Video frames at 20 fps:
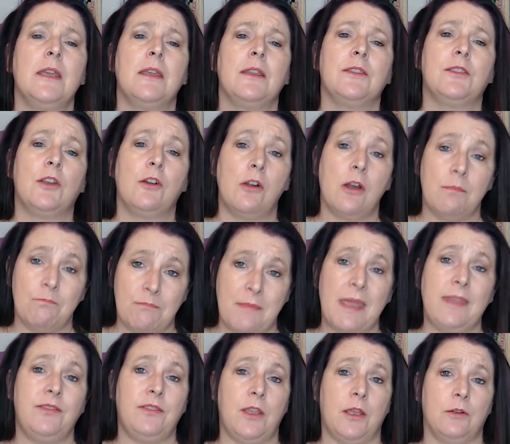There are
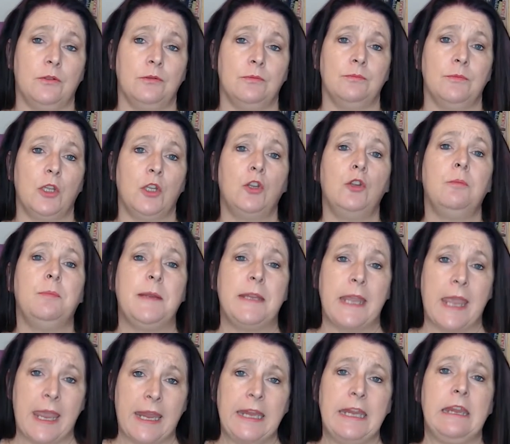men though who
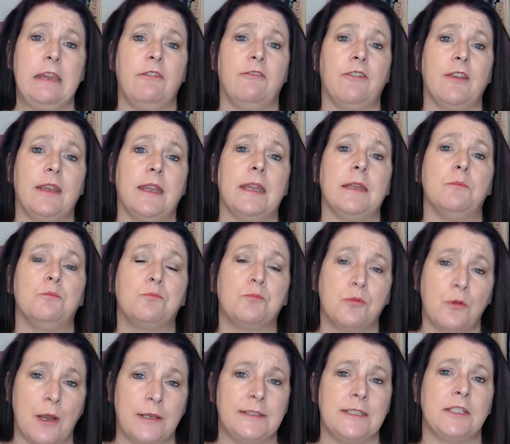behave in
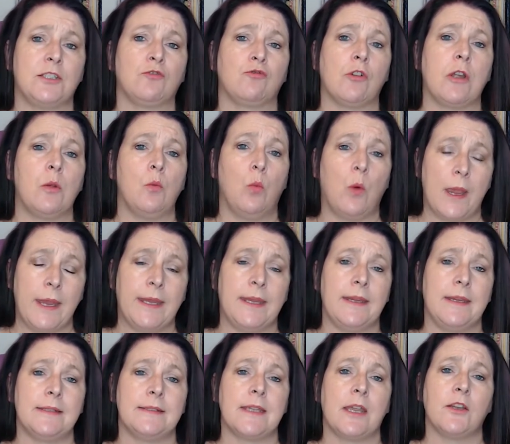predatory
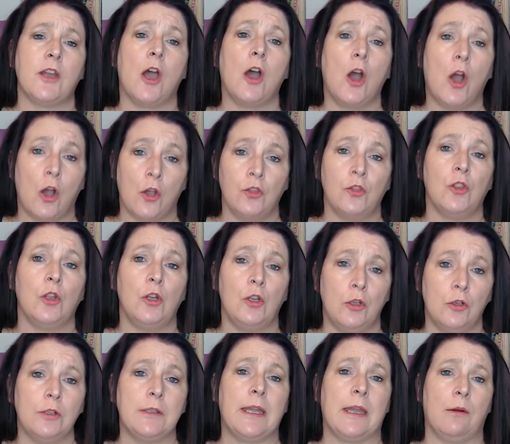ways and are on the
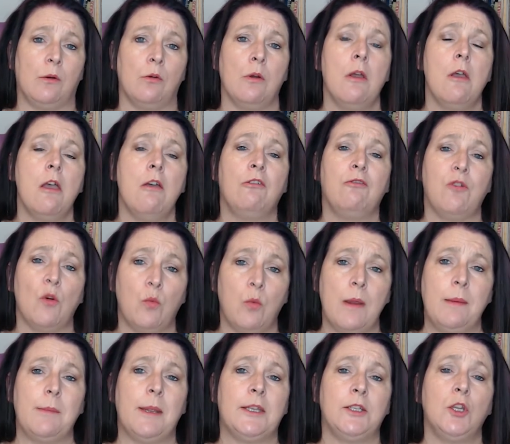lookout for
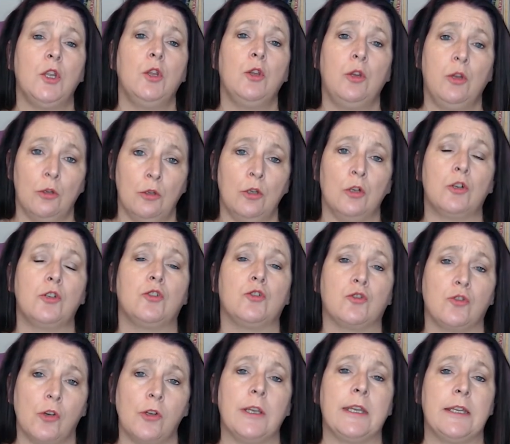women who look
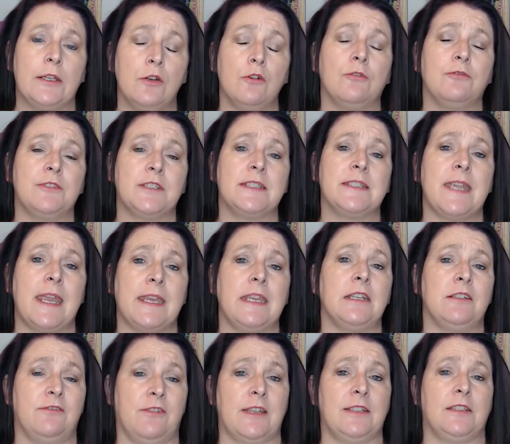drunk enough to
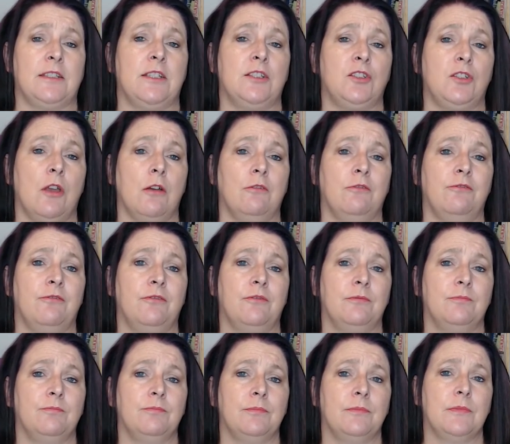take advantage of.
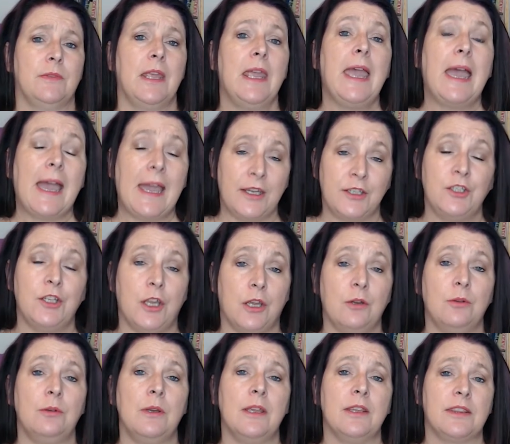I
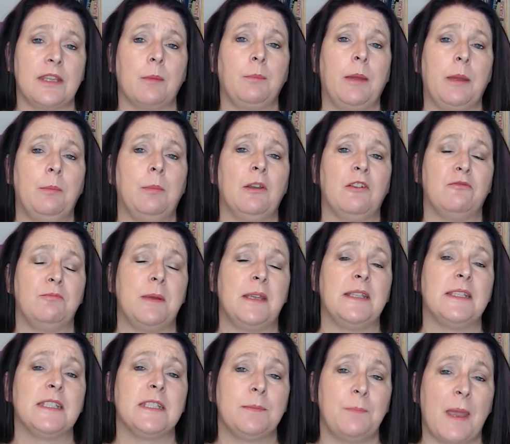know that people have
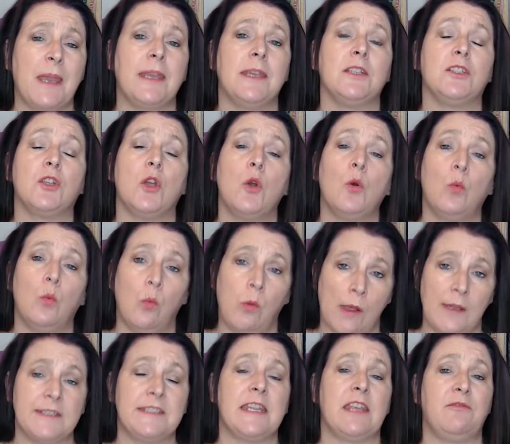been spiked
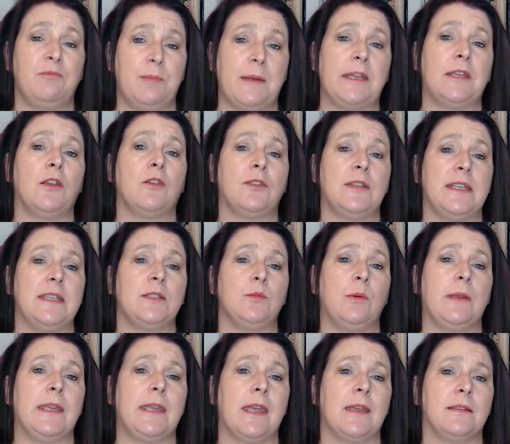whilst they've been on these
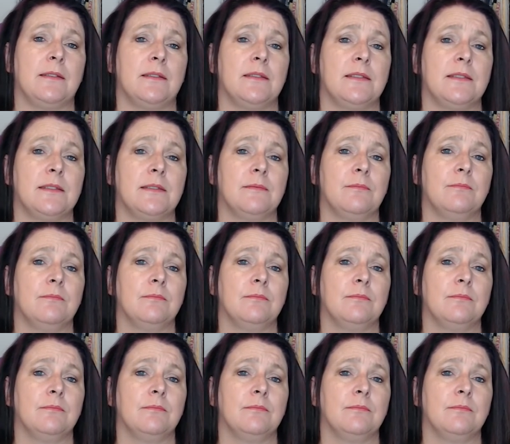weekends.